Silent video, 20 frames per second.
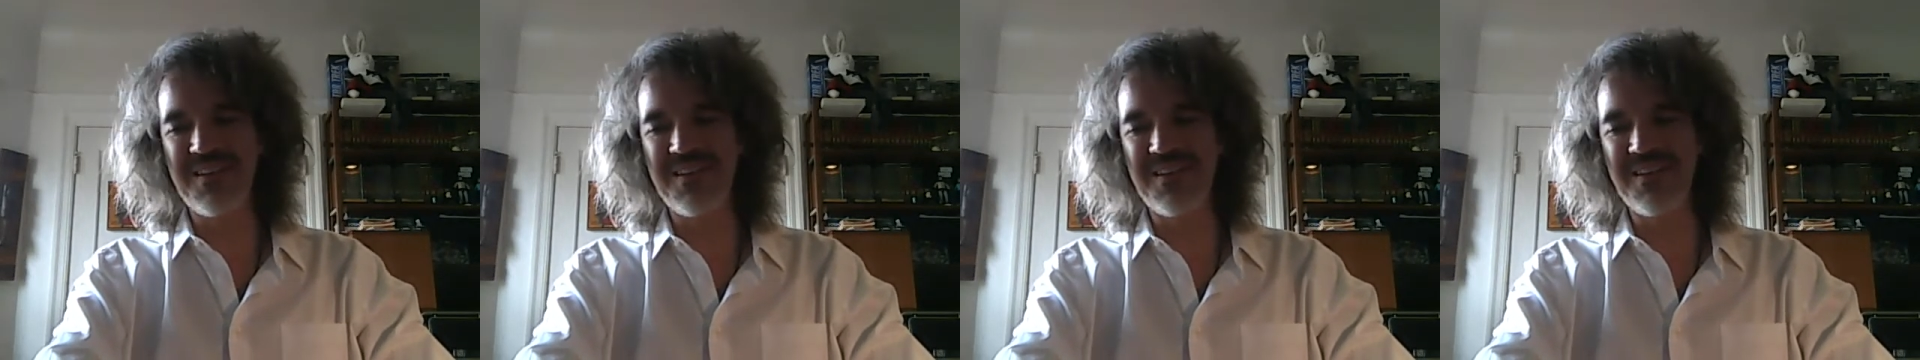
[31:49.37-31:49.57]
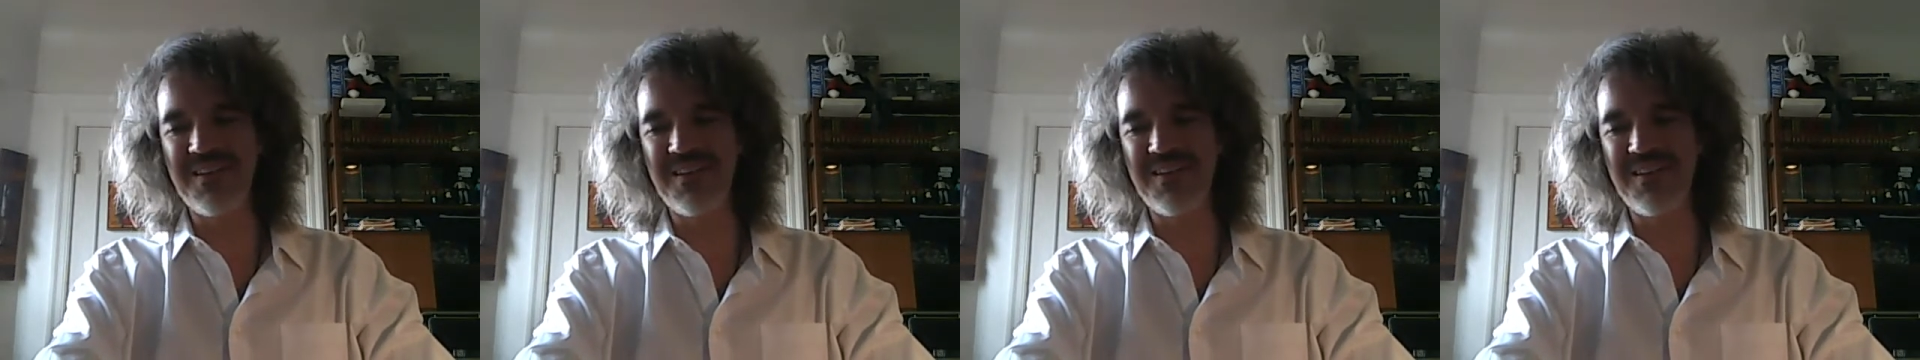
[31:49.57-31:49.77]

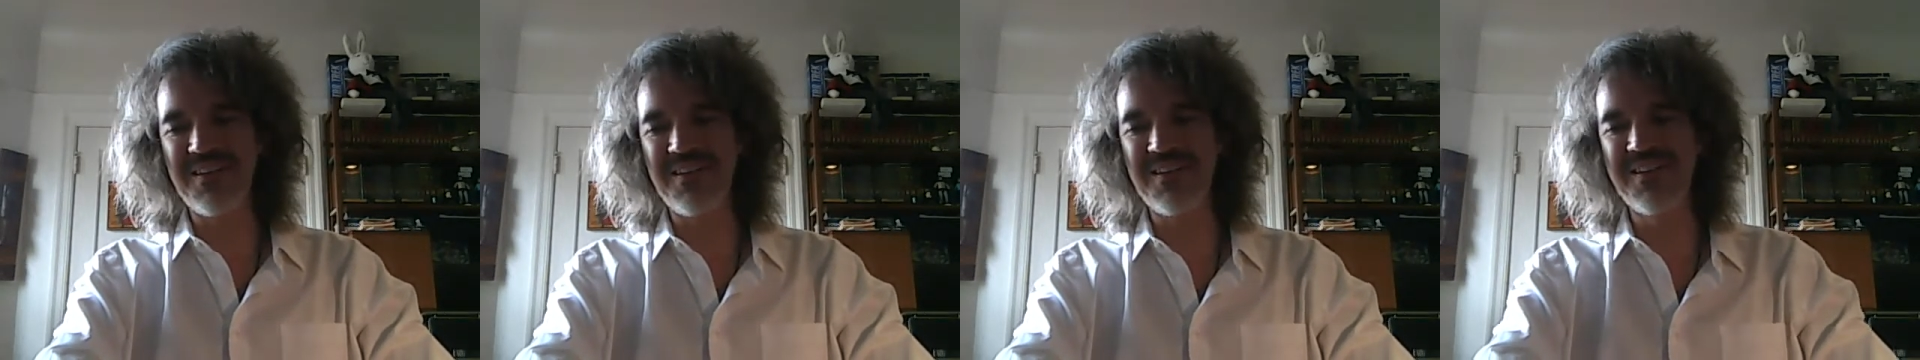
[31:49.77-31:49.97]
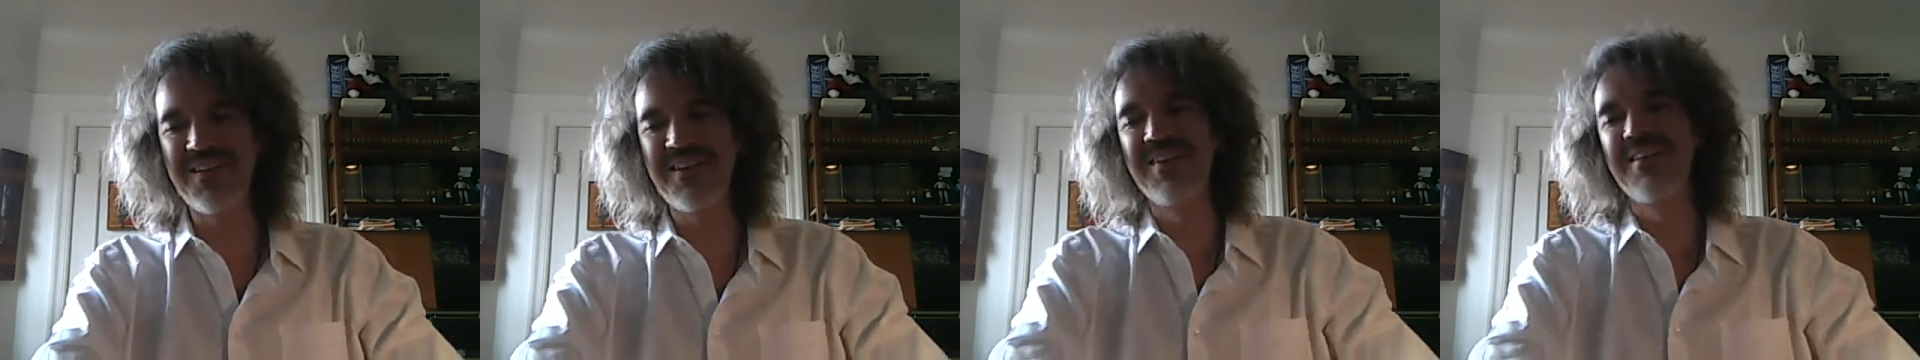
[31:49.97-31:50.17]

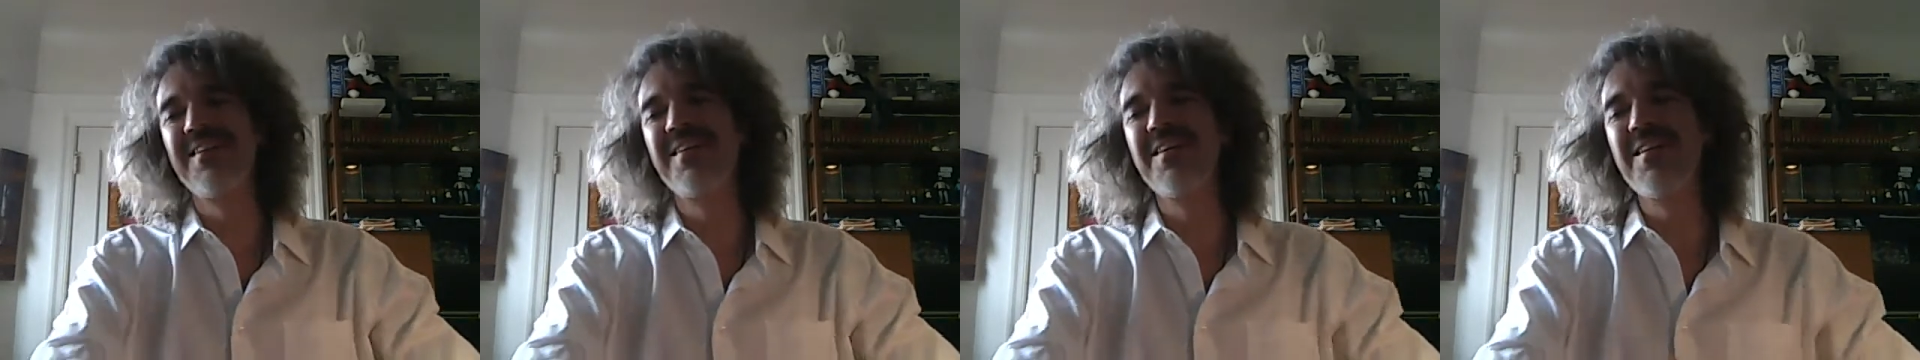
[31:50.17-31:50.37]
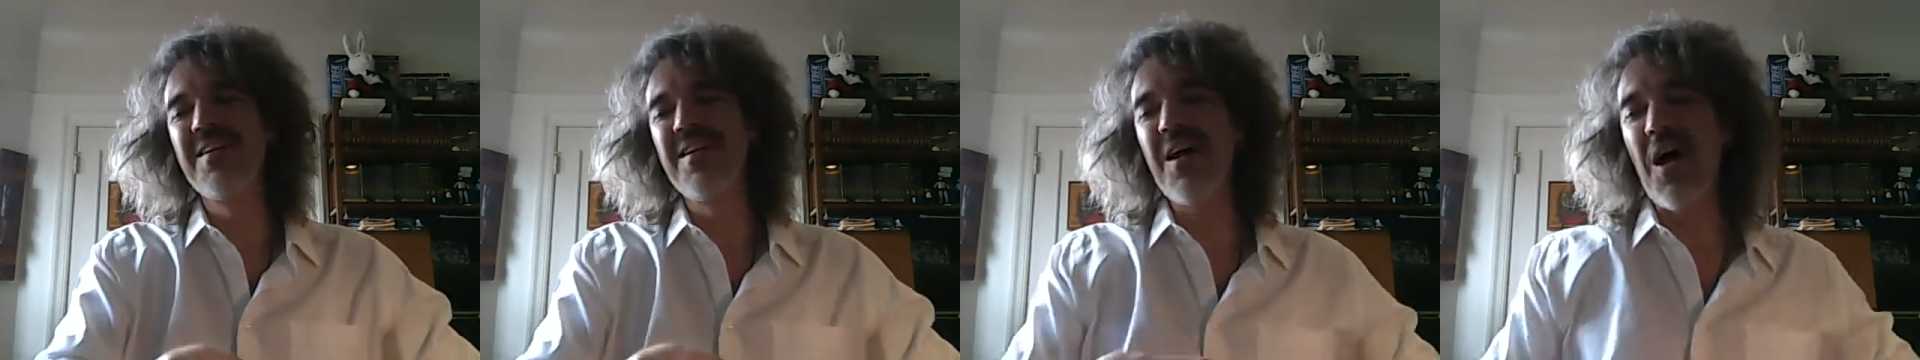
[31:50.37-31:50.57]
uh,
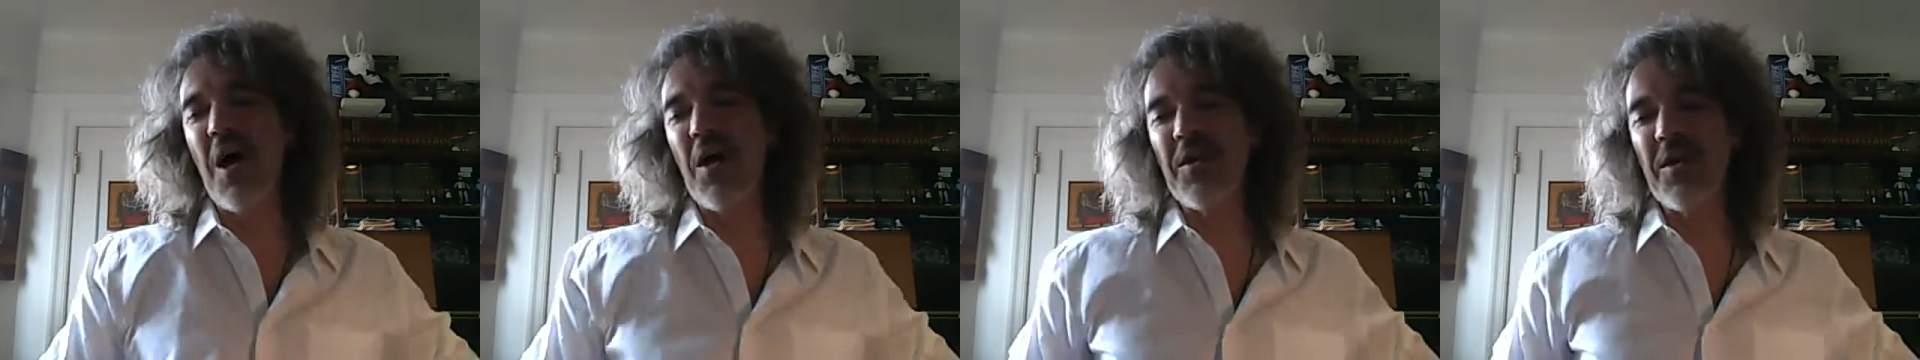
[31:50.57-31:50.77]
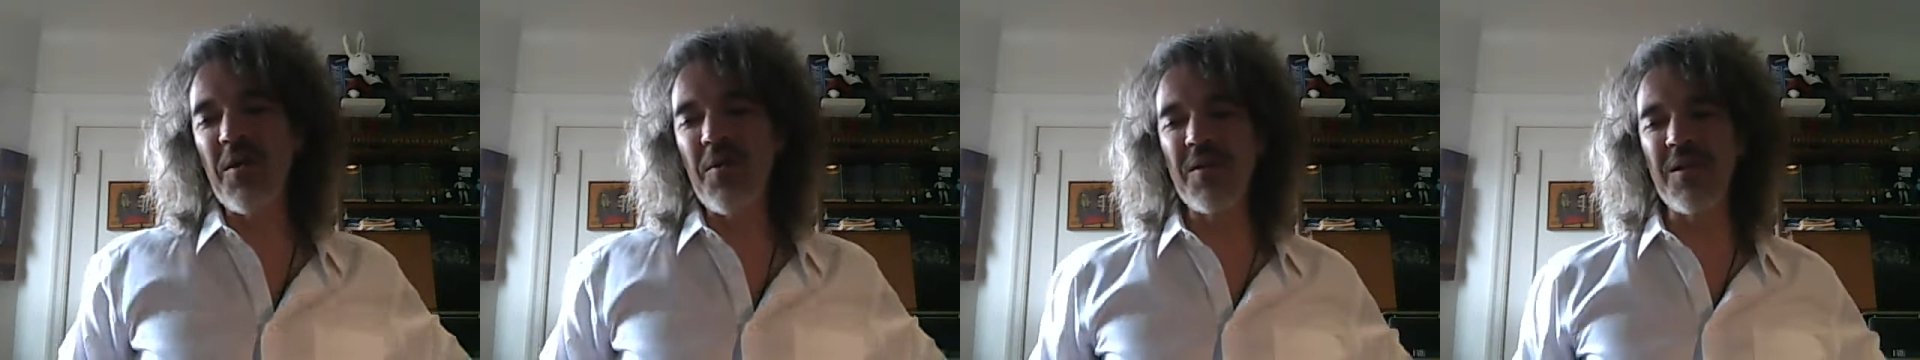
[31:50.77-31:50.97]

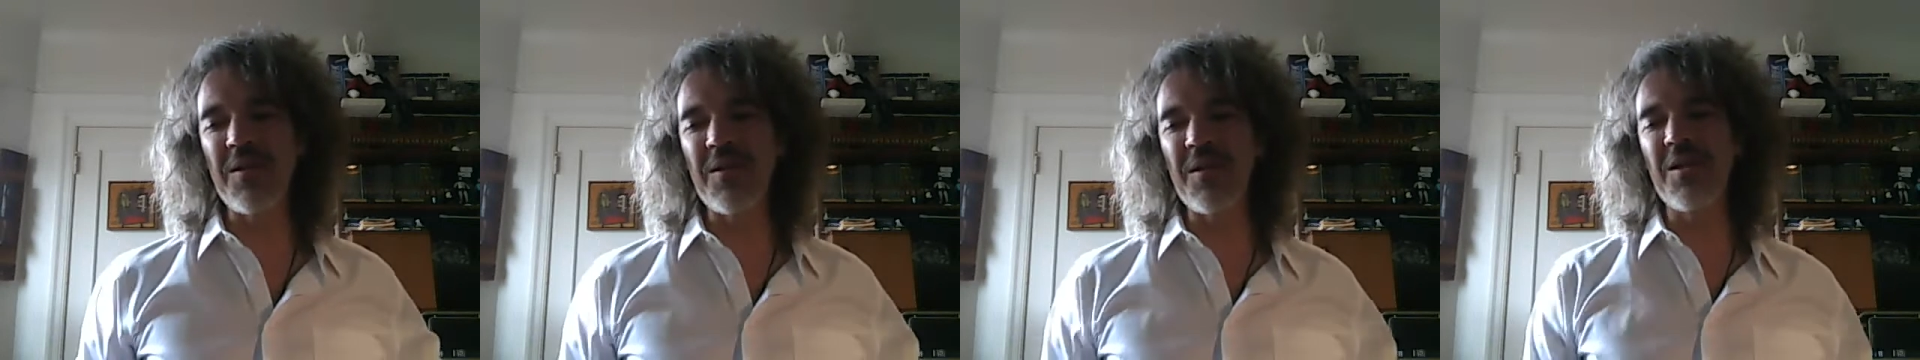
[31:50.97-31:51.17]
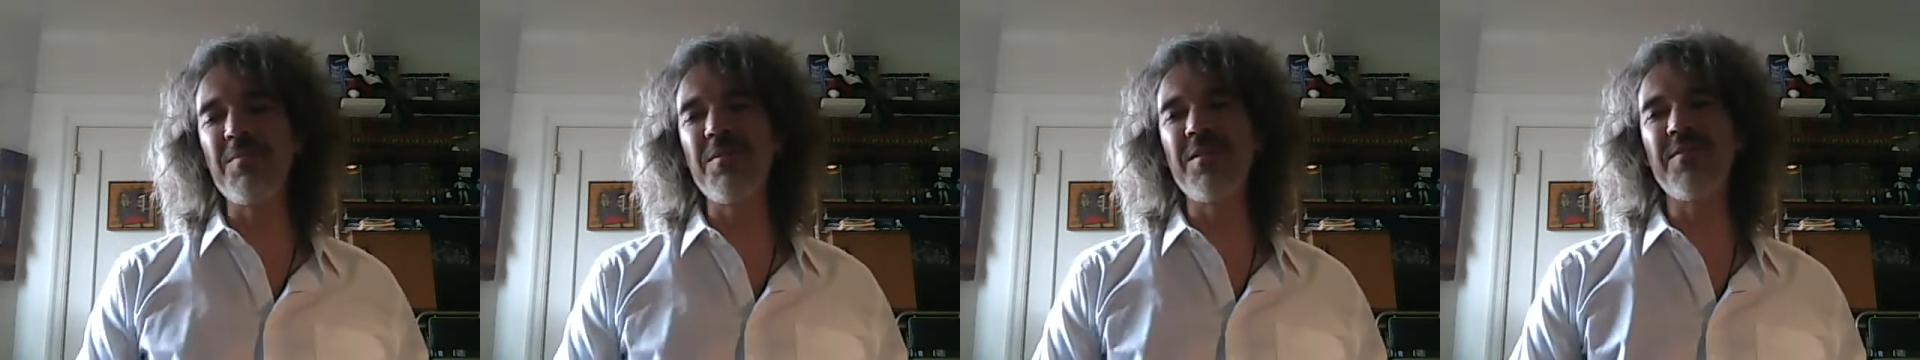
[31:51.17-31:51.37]
I'll go on a little